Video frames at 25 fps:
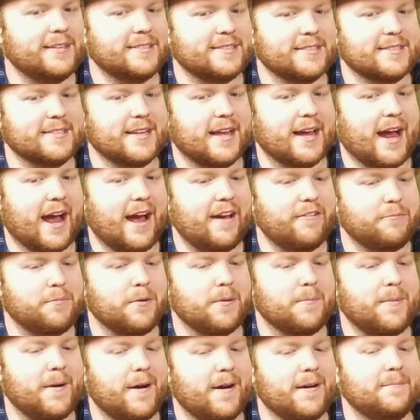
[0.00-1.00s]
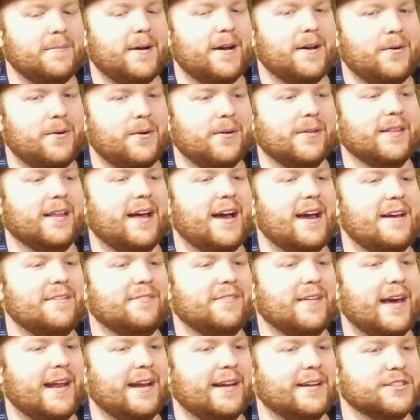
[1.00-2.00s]
realizes like I've prepared my whole
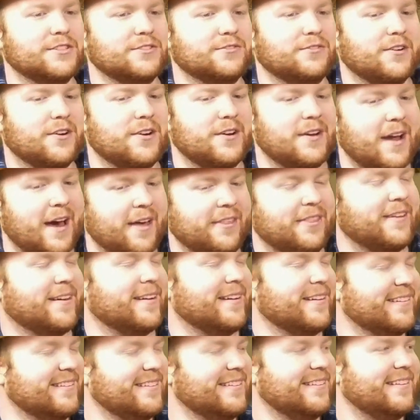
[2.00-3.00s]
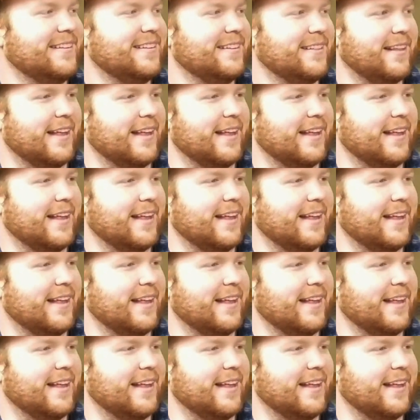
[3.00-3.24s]
life and it's for nothing.